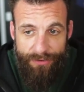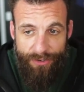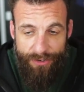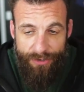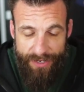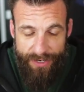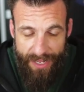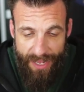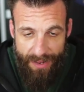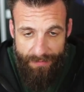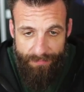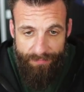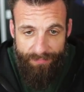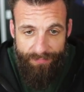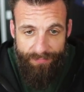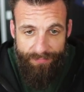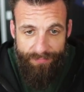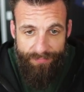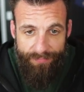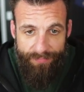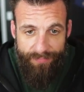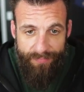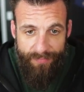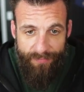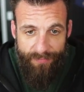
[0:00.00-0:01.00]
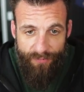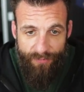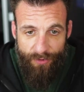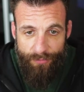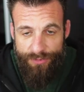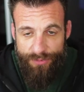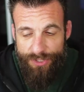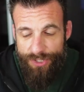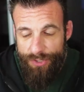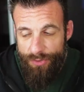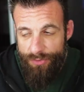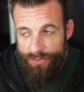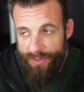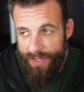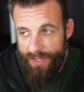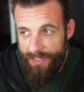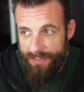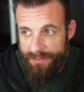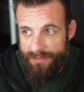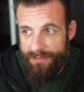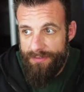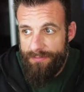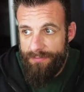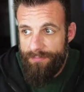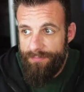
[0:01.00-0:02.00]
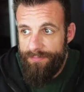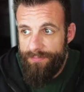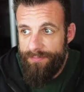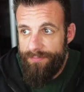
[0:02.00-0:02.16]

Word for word: they're dead from two things.